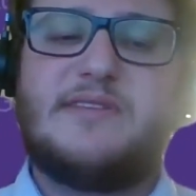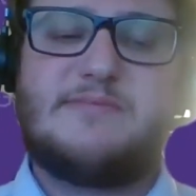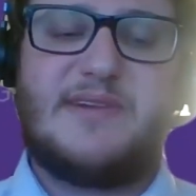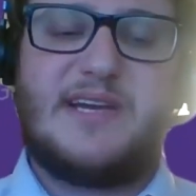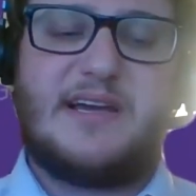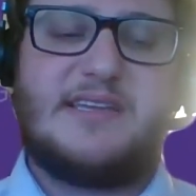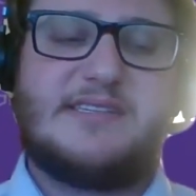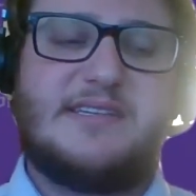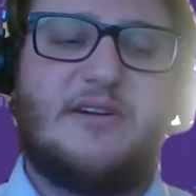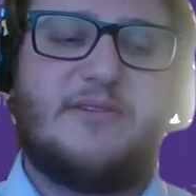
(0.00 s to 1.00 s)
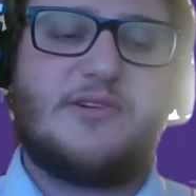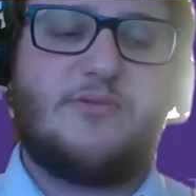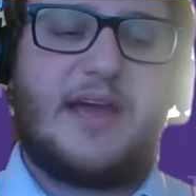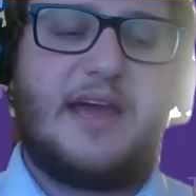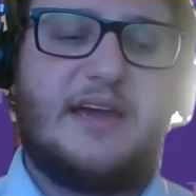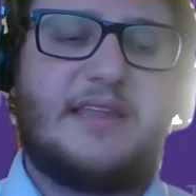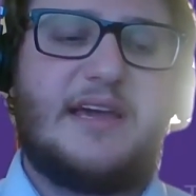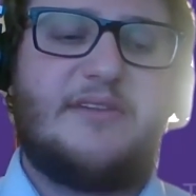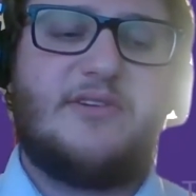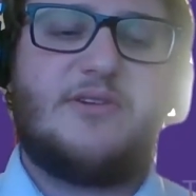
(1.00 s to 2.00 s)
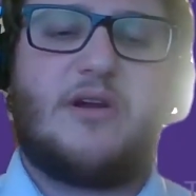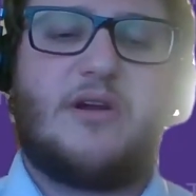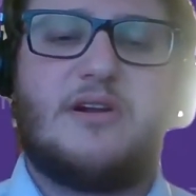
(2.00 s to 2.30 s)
It's because it's okay that if you don't